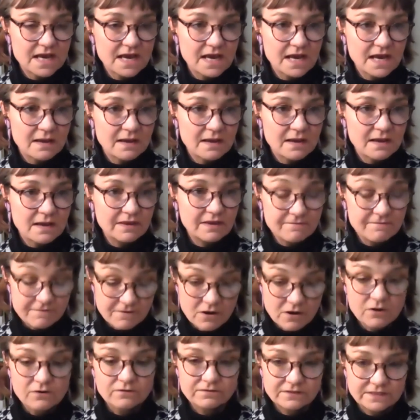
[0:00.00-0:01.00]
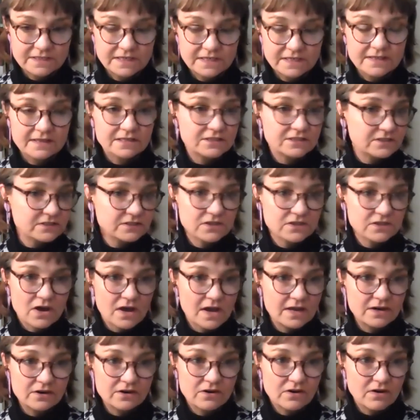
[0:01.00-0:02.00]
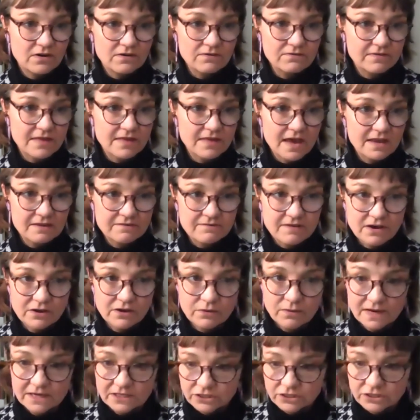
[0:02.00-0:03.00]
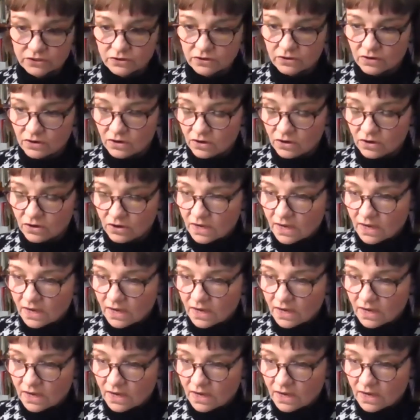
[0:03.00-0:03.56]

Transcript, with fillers: um, involved in the design of that evaluation,